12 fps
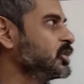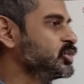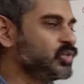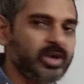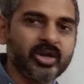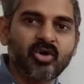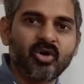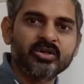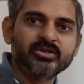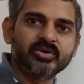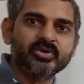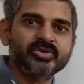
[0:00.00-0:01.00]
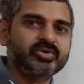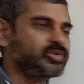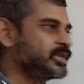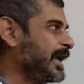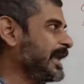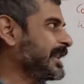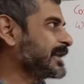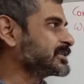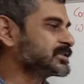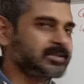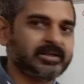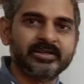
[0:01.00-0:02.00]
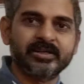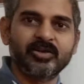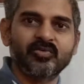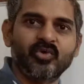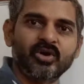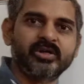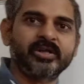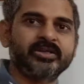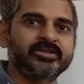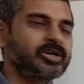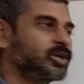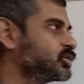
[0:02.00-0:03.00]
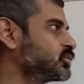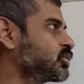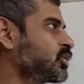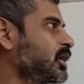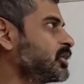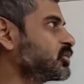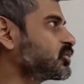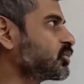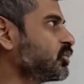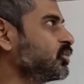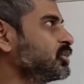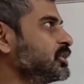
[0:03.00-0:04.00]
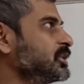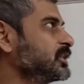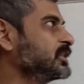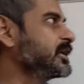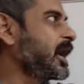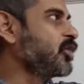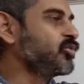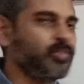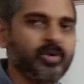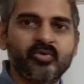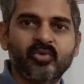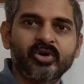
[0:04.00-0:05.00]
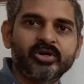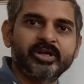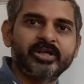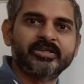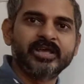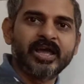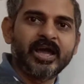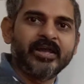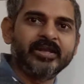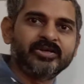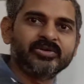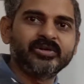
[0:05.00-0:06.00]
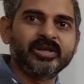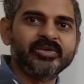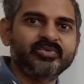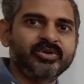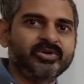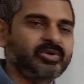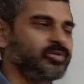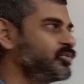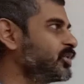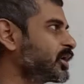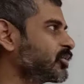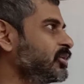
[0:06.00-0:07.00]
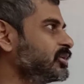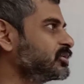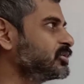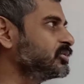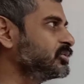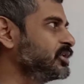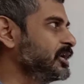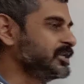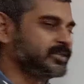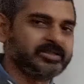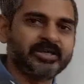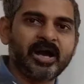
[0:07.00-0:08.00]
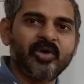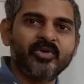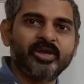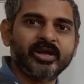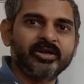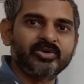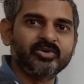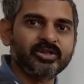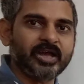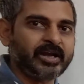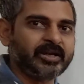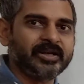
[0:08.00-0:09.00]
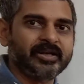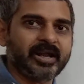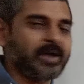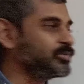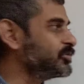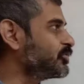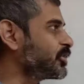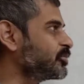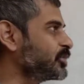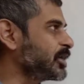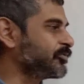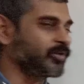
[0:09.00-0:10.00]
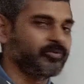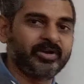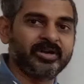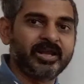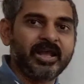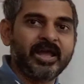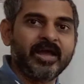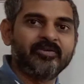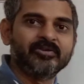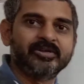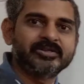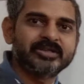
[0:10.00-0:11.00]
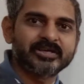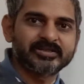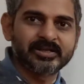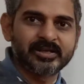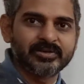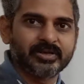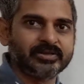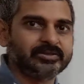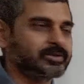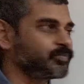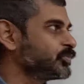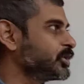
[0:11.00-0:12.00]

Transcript: You can also use an external voltage to control the output voltage, and in today's video we are going to see how we can do that and derive the formula for it, and we'll discuss the results.